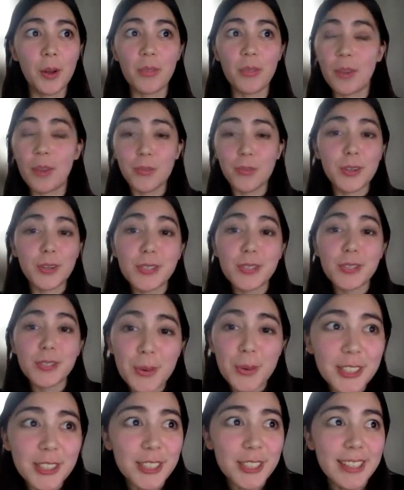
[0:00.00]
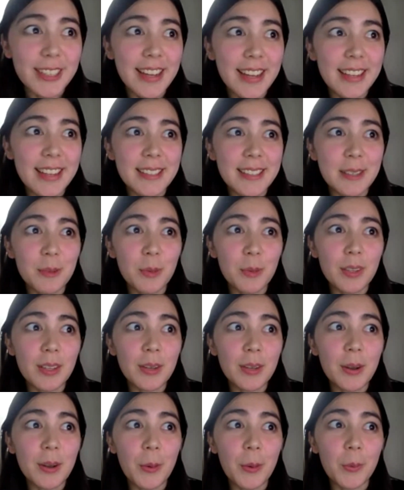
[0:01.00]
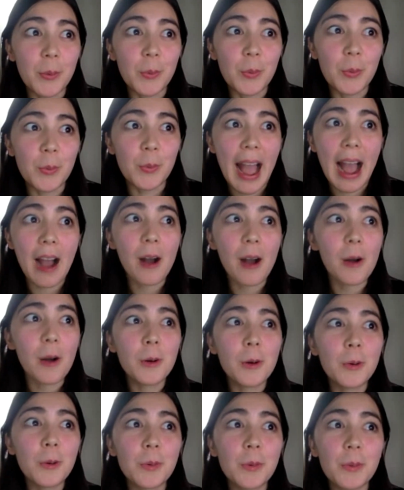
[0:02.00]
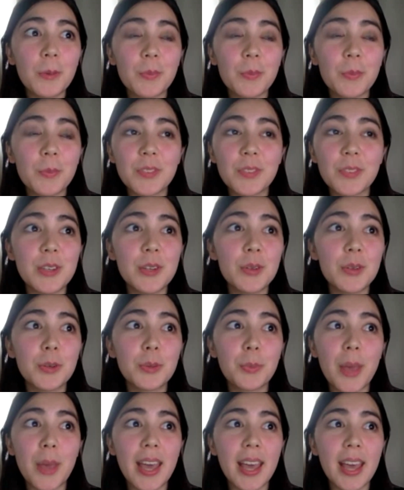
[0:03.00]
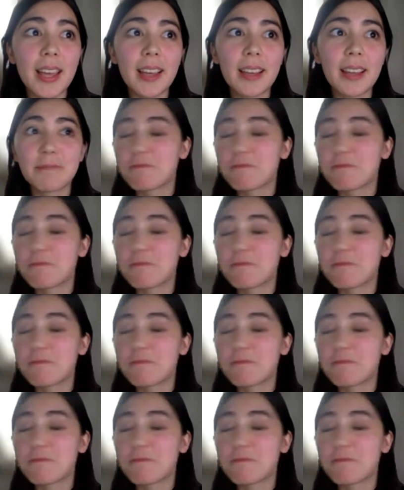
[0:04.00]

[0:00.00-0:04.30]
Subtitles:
The first question is, how do you pick